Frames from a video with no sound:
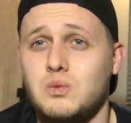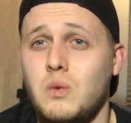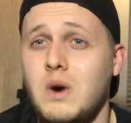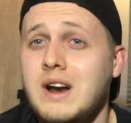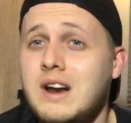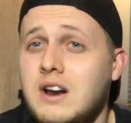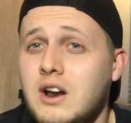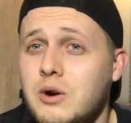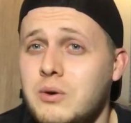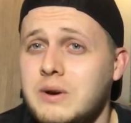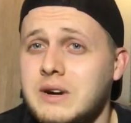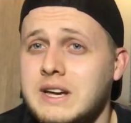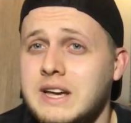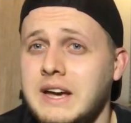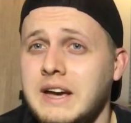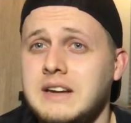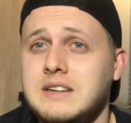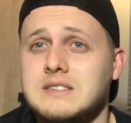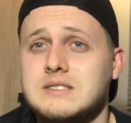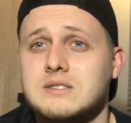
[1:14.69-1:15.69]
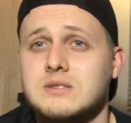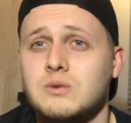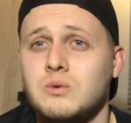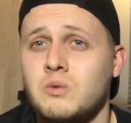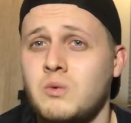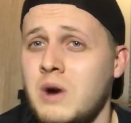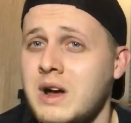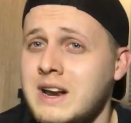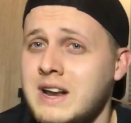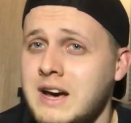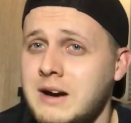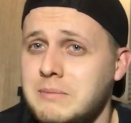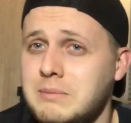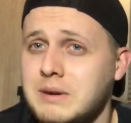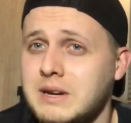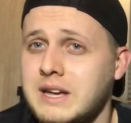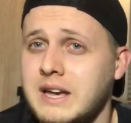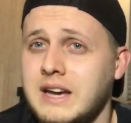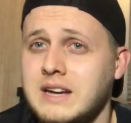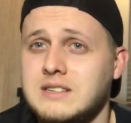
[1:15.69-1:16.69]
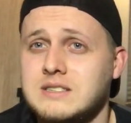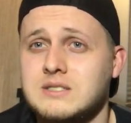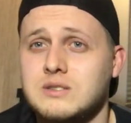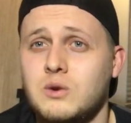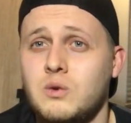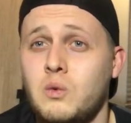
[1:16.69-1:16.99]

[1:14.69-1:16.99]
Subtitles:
one lowercase, one uppercase,